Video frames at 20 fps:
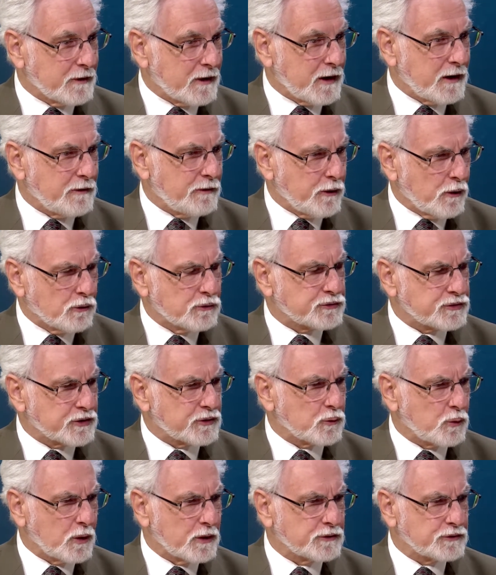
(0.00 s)
And those are
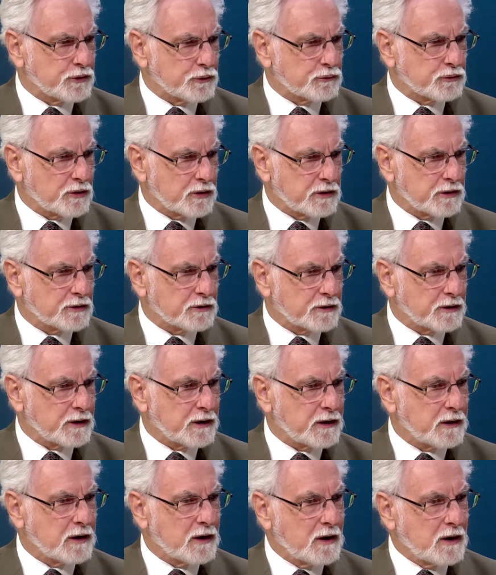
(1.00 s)
the ones who
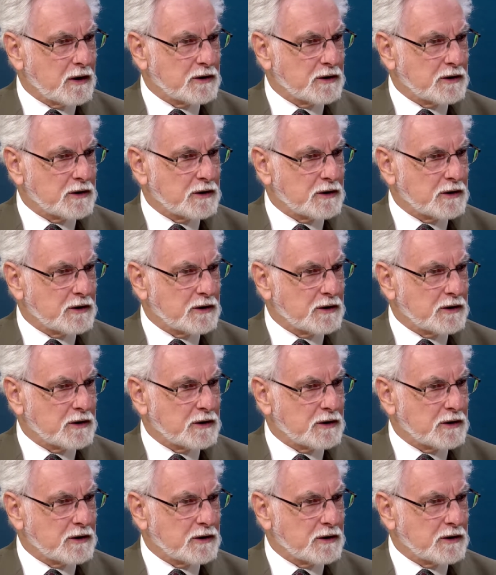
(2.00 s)
clearly